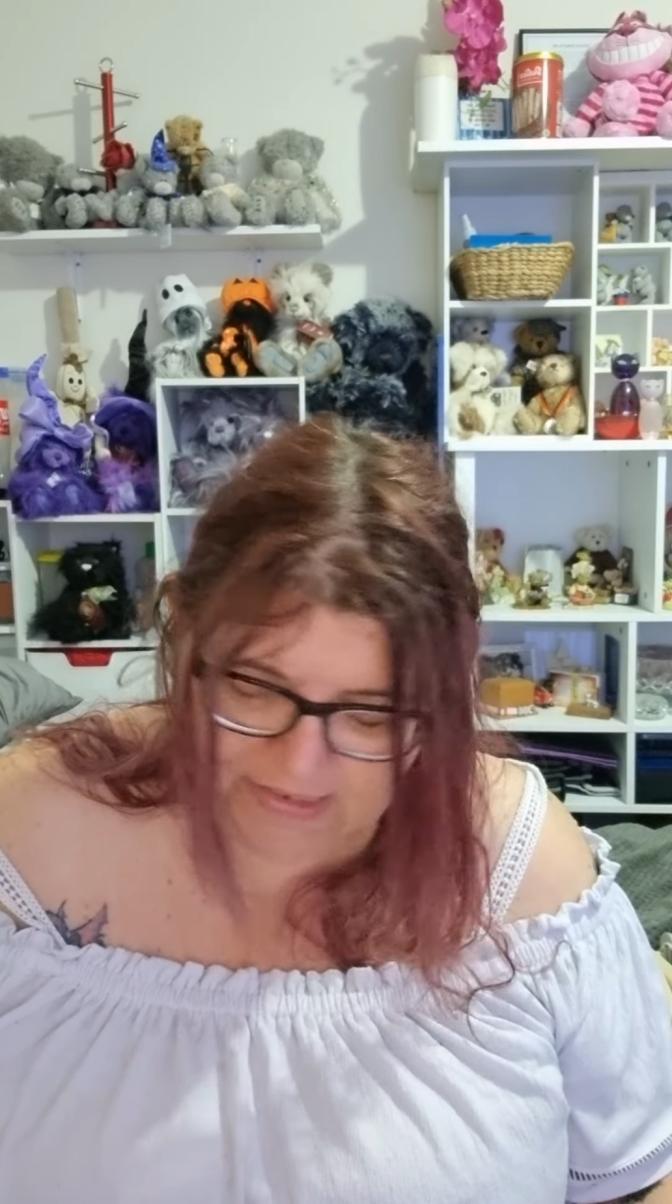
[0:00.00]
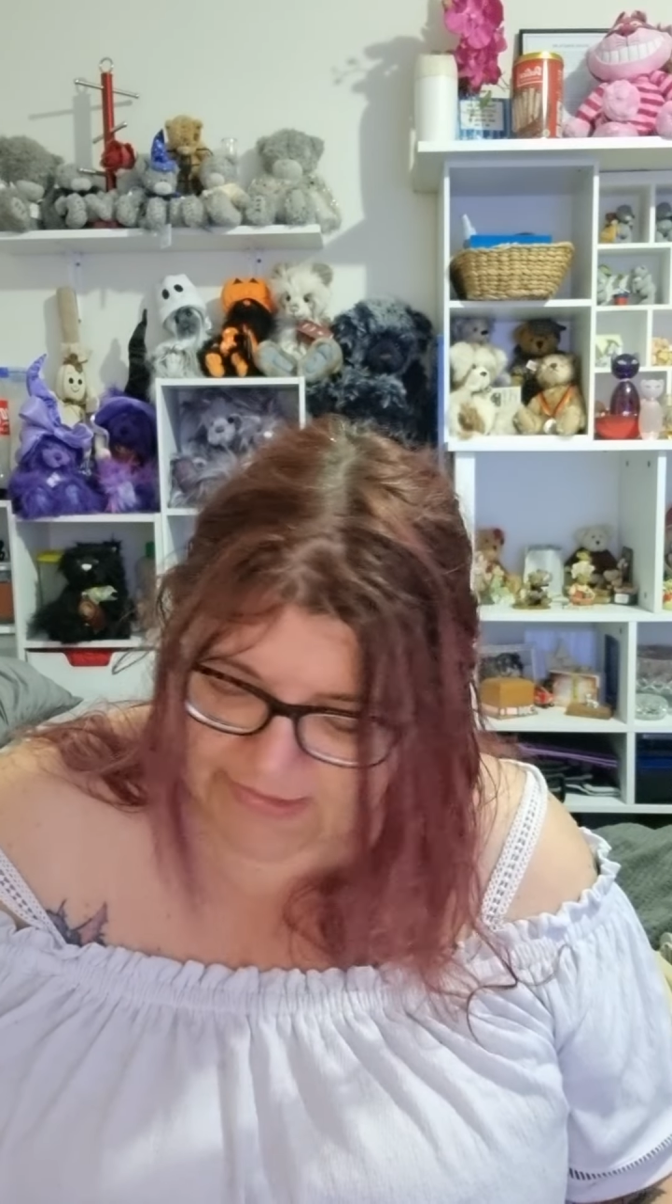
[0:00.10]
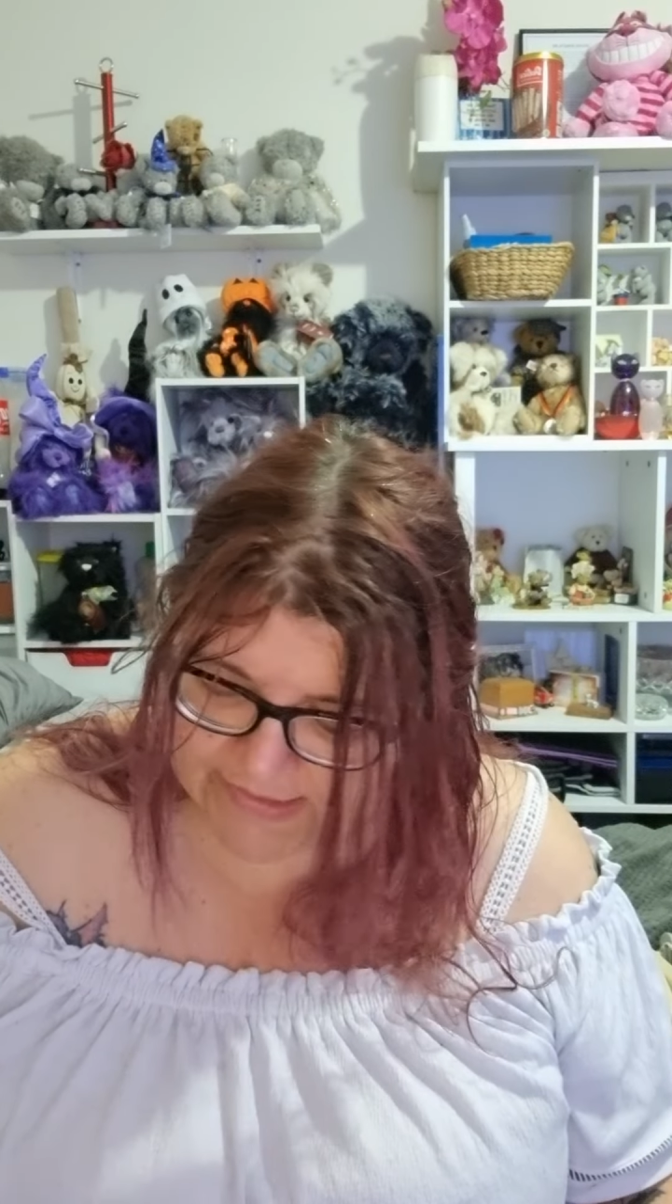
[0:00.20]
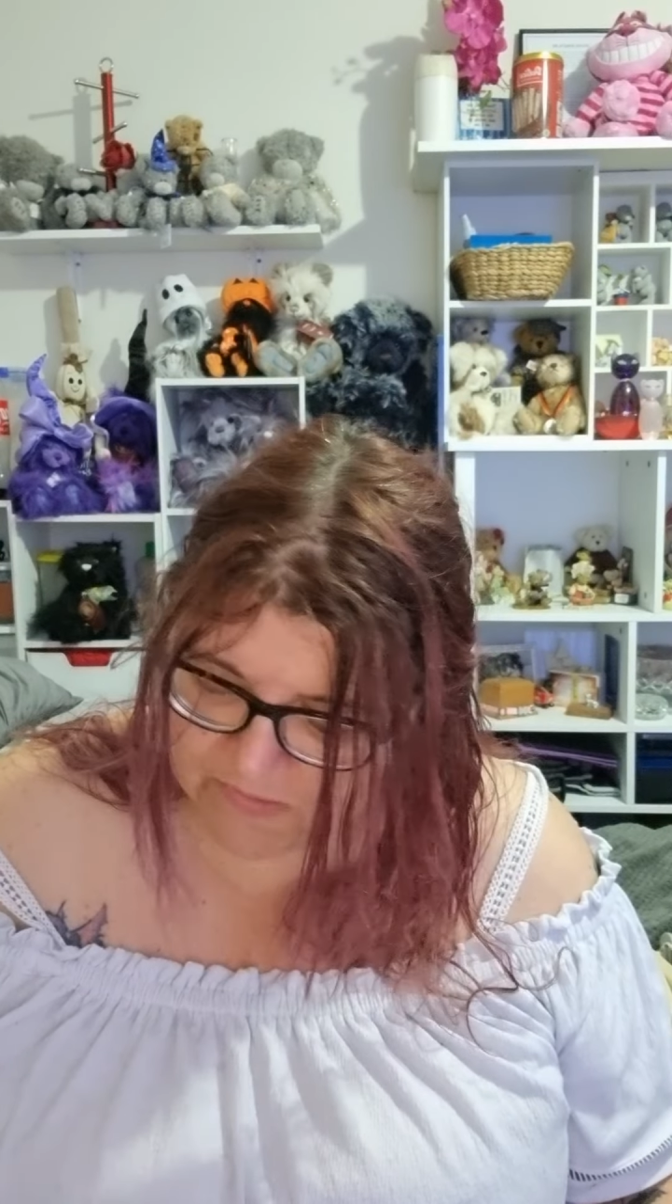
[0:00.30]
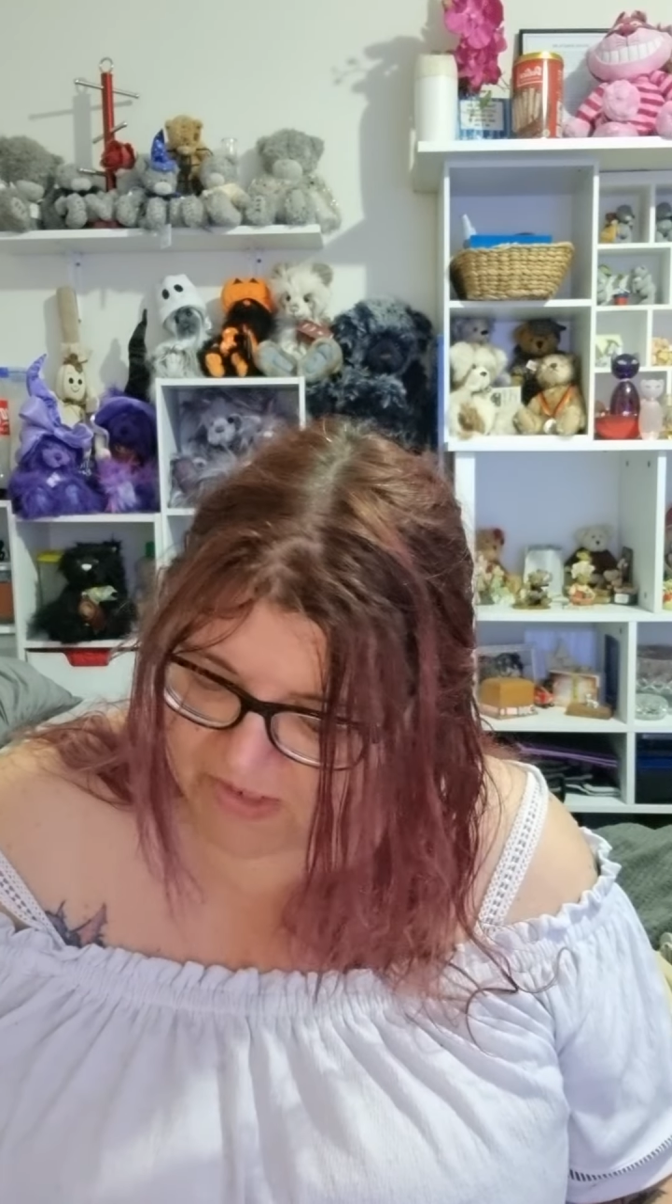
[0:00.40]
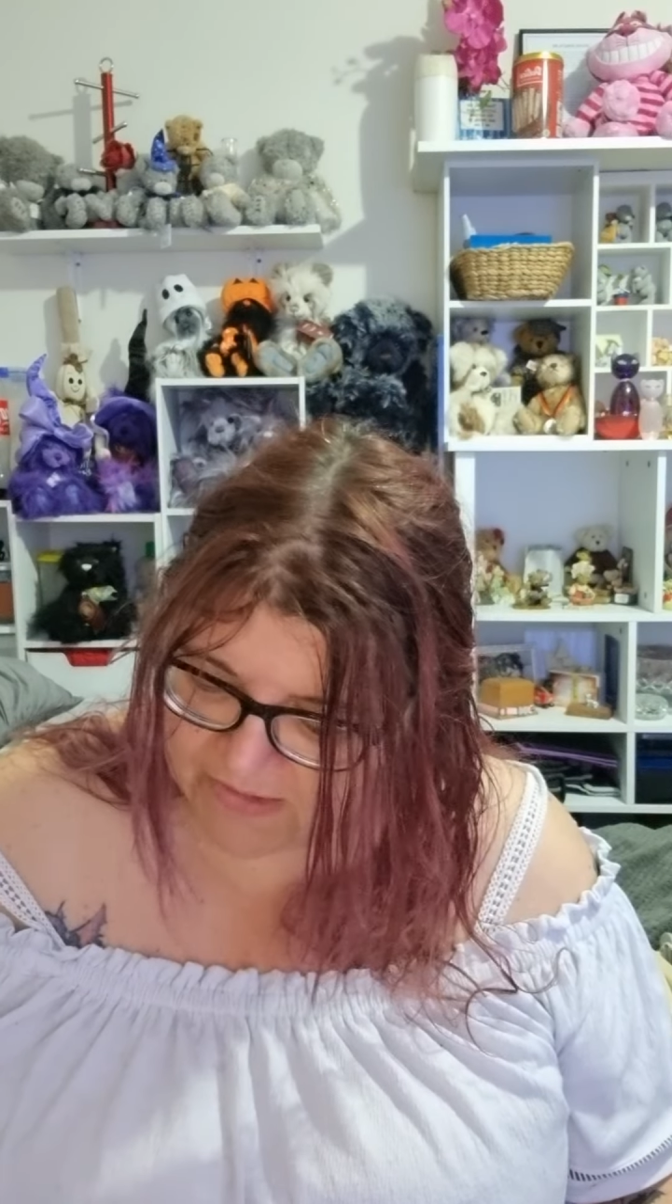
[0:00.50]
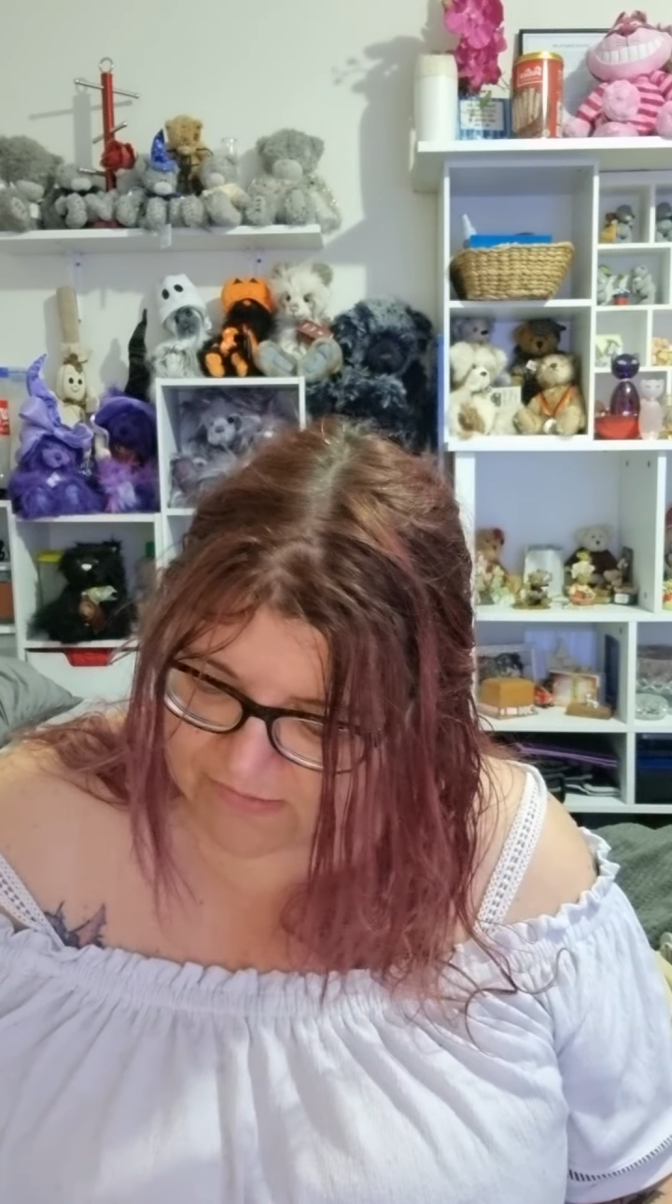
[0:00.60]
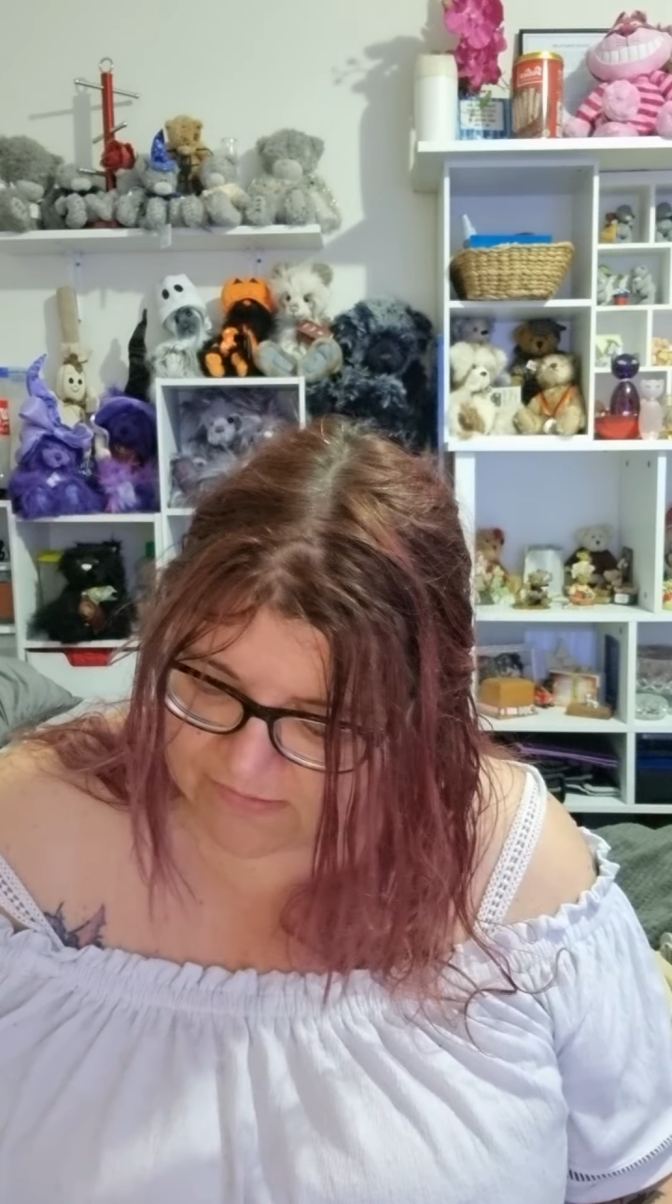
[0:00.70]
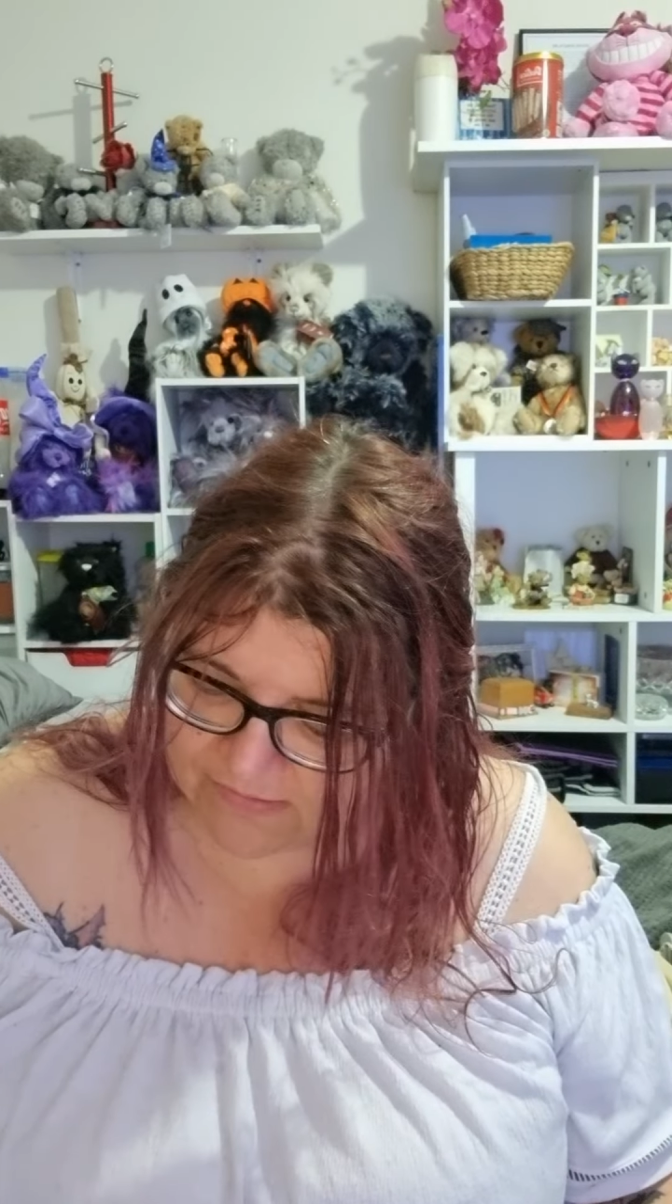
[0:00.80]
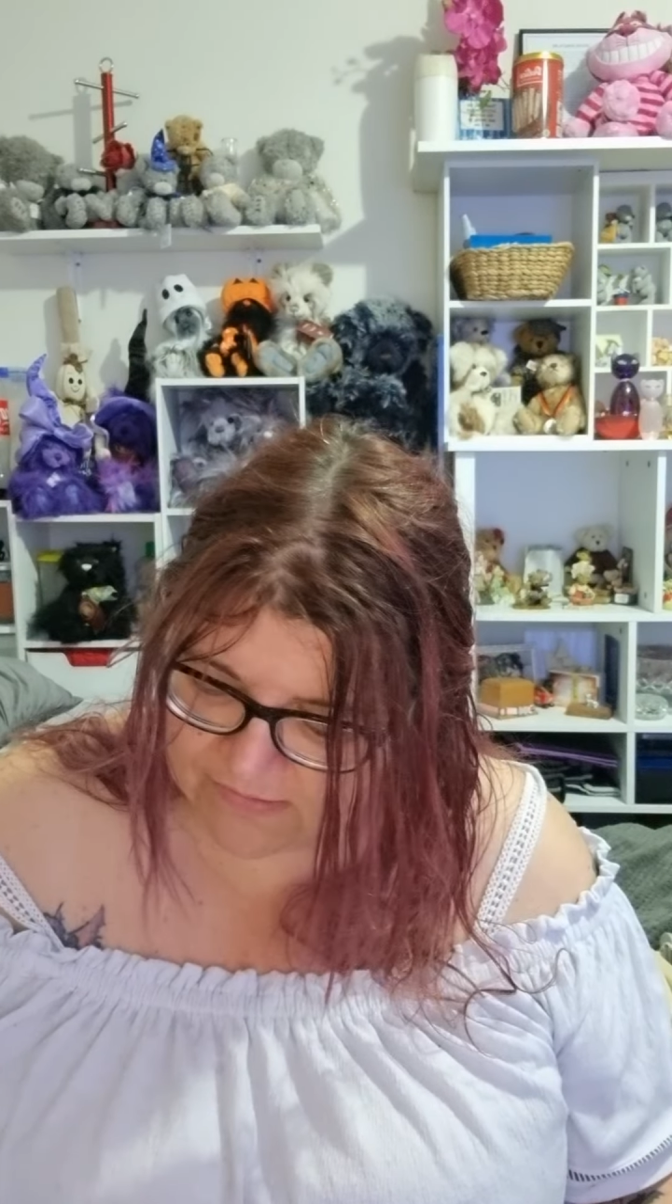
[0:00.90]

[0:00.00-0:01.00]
Etsy one,